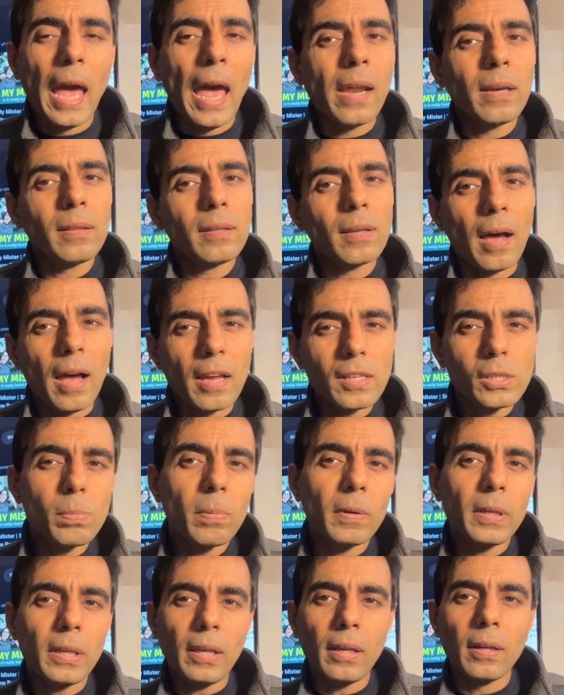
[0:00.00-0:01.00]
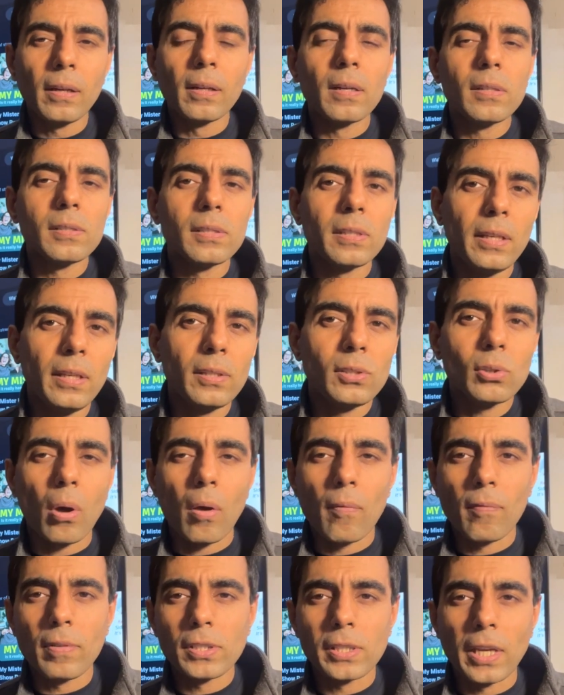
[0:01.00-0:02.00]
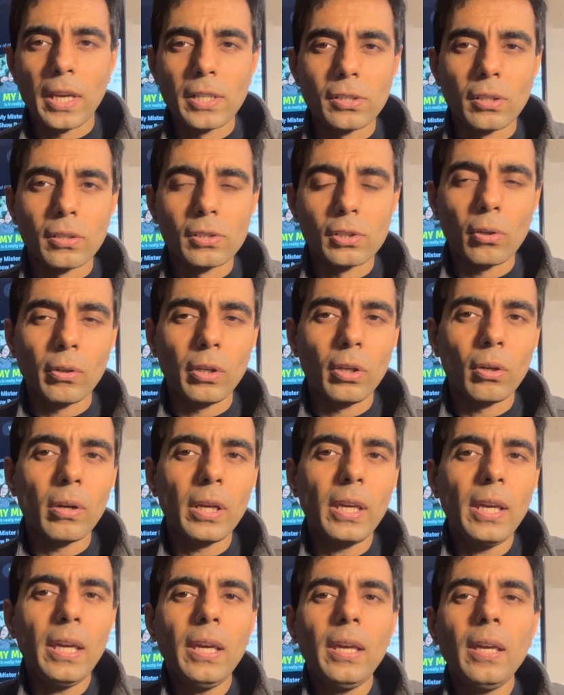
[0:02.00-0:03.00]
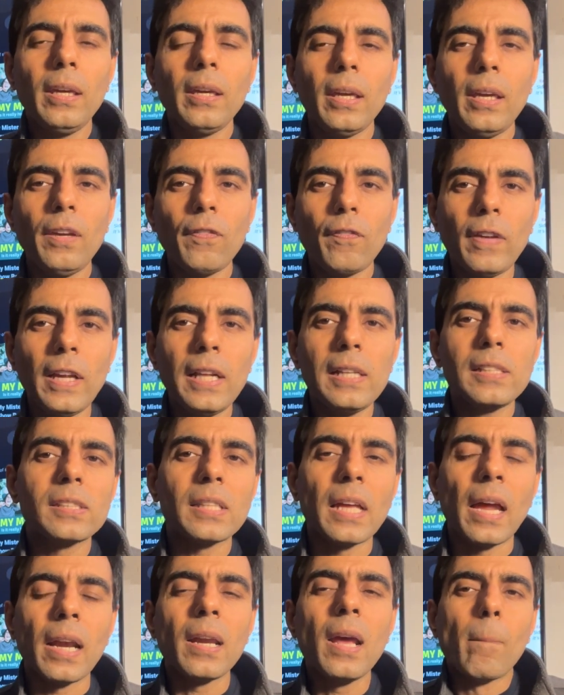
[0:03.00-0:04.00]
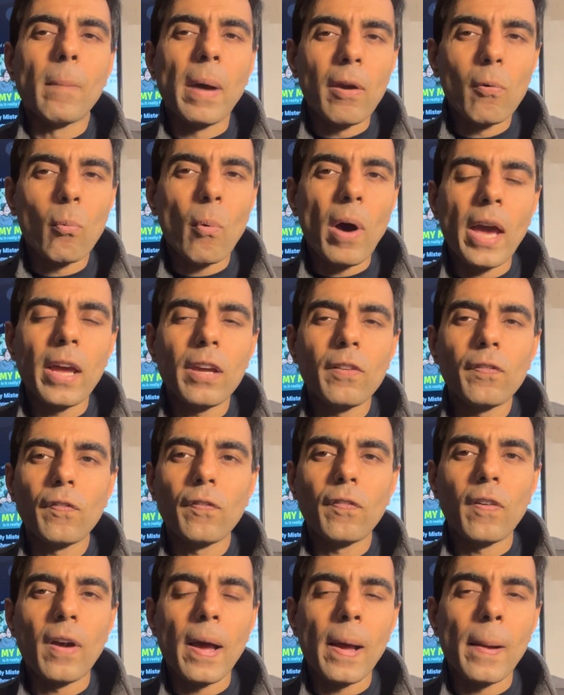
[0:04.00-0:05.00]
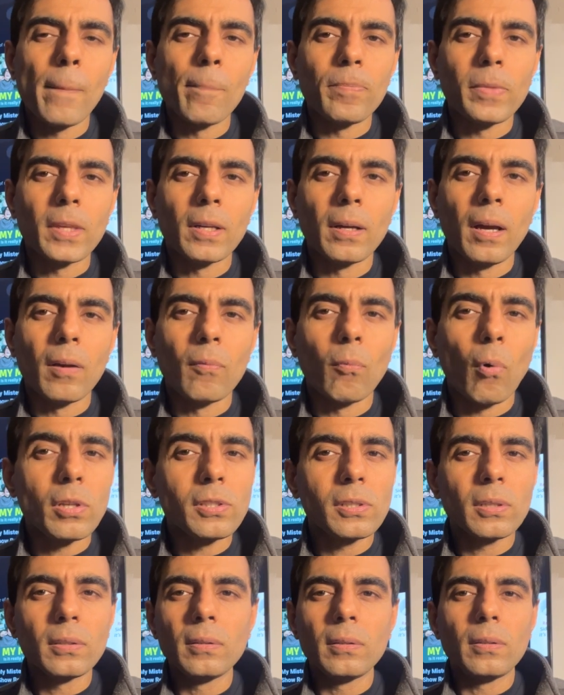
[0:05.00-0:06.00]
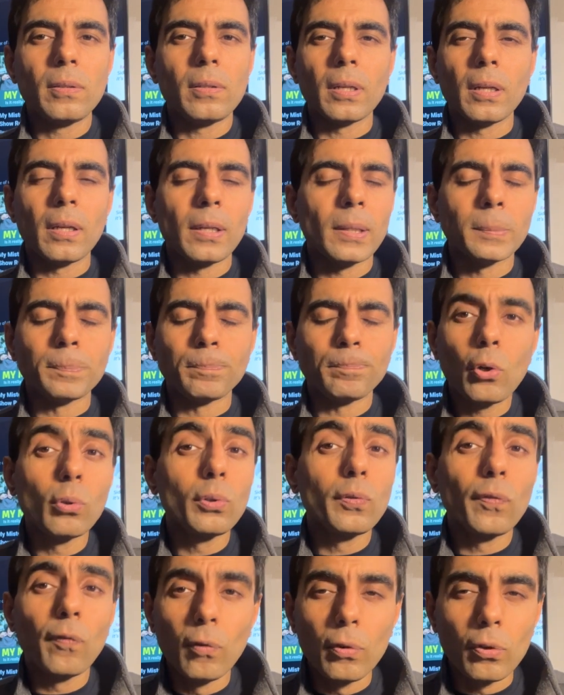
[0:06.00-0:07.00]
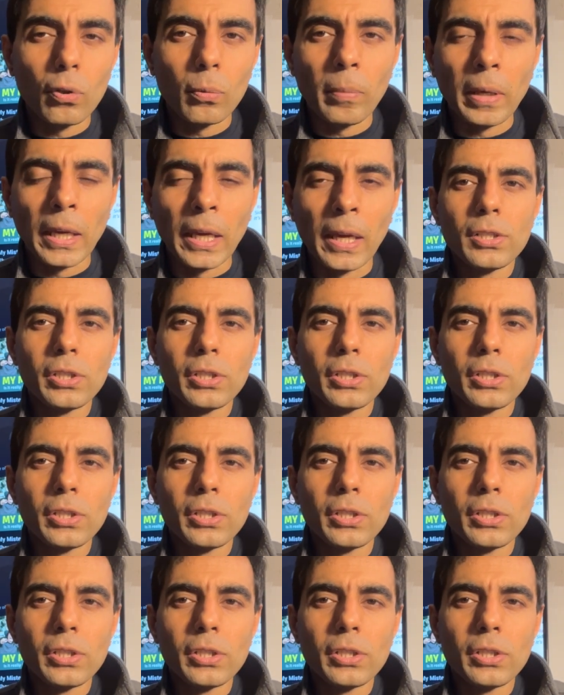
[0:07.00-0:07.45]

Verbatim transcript: And the husband hears these conversations, so you know he he feels that my wife um, uh, wasn't um, truthful to me.